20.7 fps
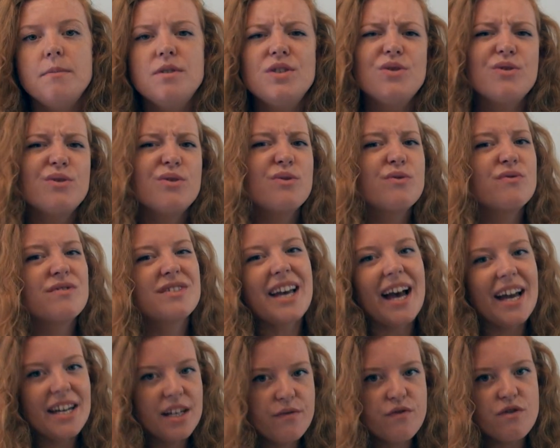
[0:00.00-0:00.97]
to
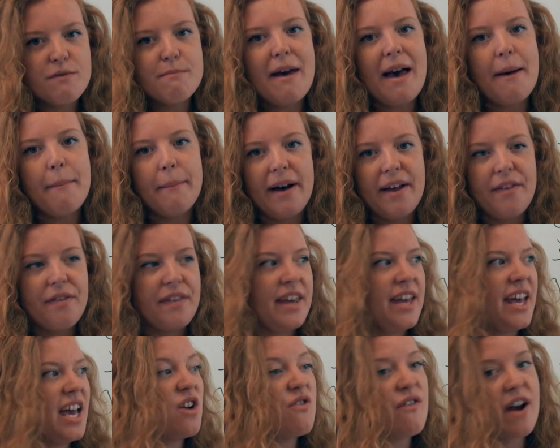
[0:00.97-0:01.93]
kind of remember
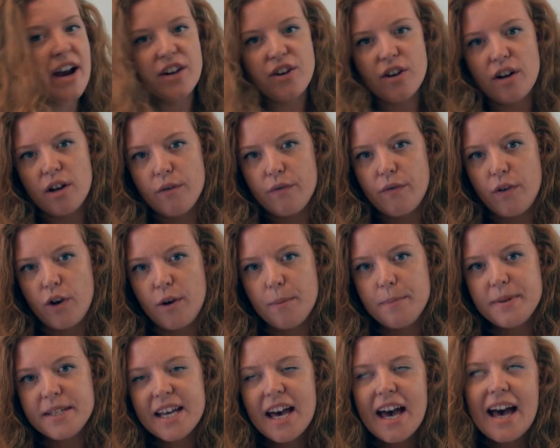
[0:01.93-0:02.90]
the irregular
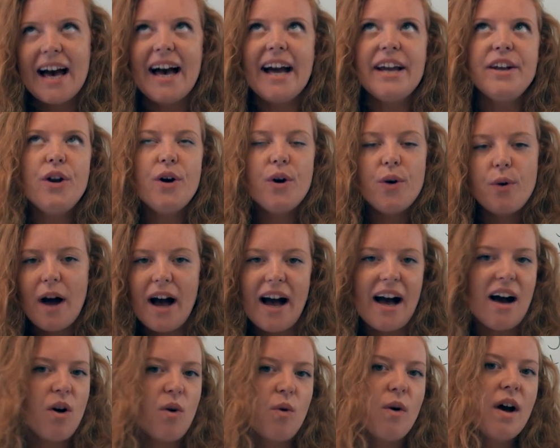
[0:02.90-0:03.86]
verbs. I know
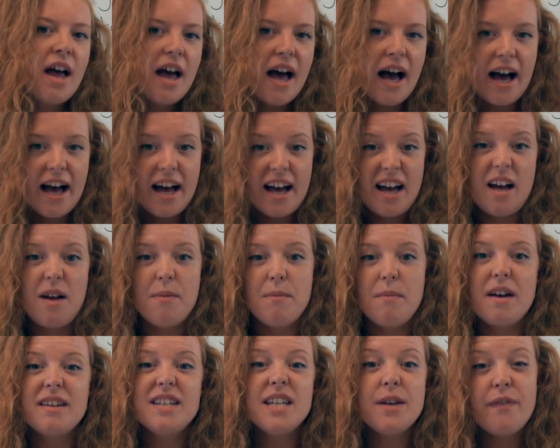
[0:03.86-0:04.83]
how
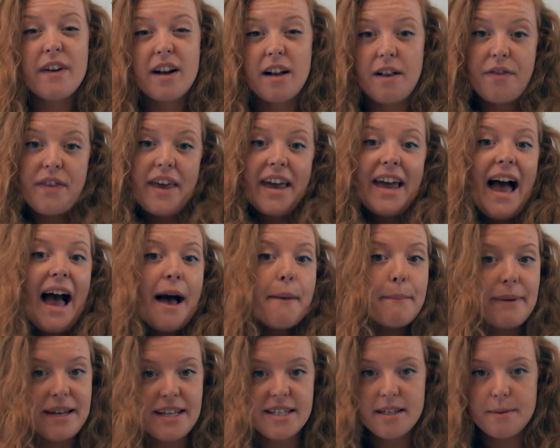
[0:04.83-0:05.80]
difficult they can
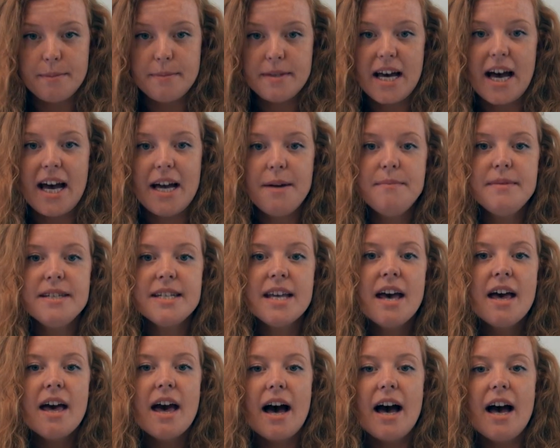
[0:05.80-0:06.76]
be sometimes.
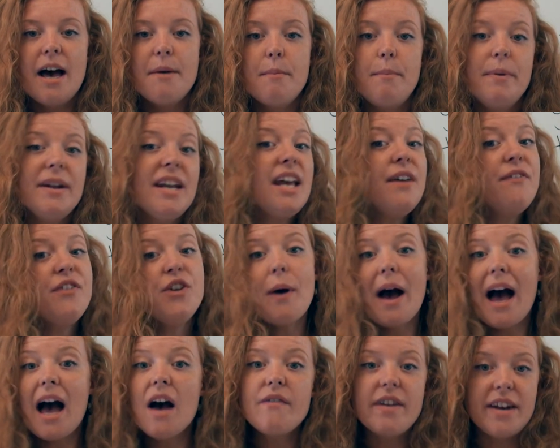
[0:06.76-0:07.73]
But if you
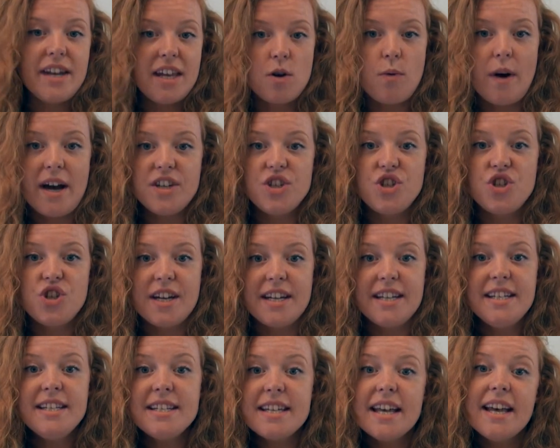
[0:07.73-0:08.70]
have any
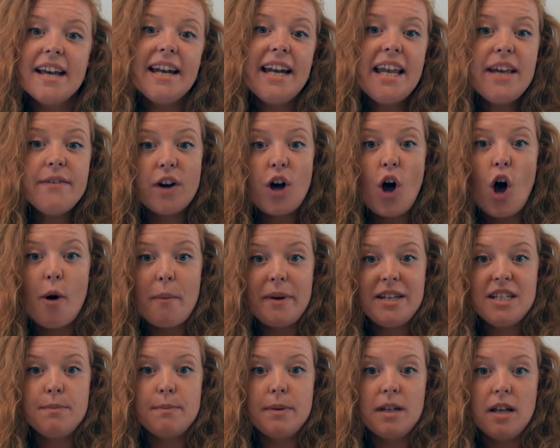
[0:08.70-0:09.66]
questions, leave a
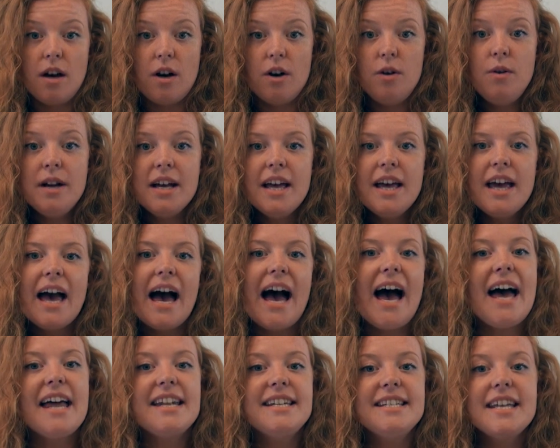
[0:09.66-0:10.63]
comment below.
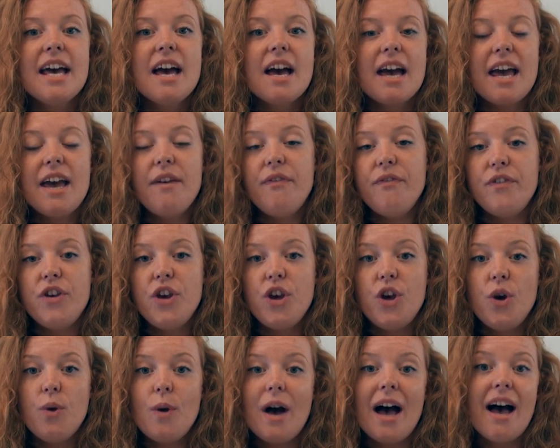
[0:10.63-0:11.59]
And if
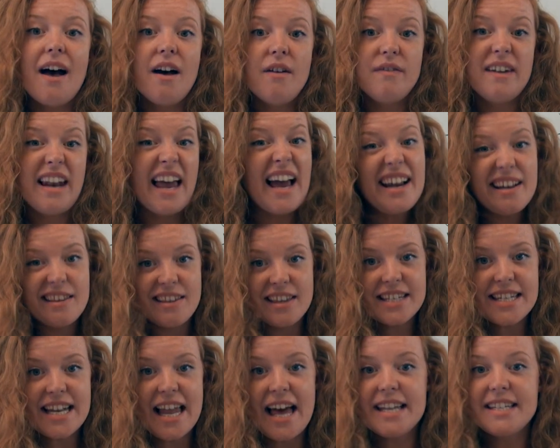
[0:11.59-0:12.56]
you have liked
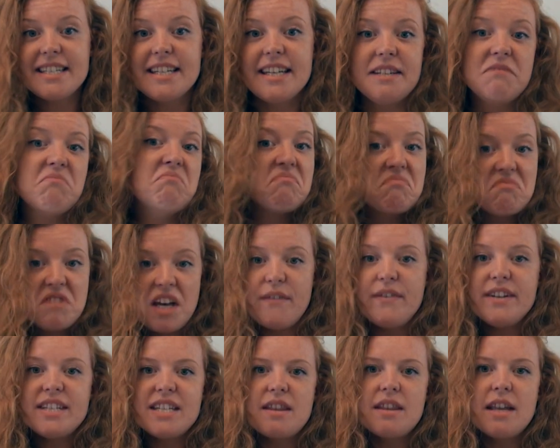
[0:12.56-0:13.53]
this lesson,
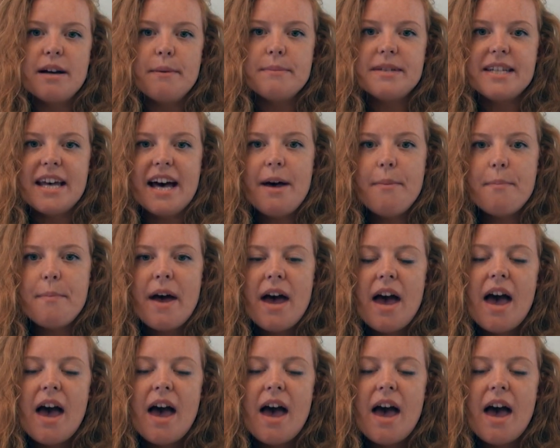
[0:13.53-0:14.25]
give us a thumbs up,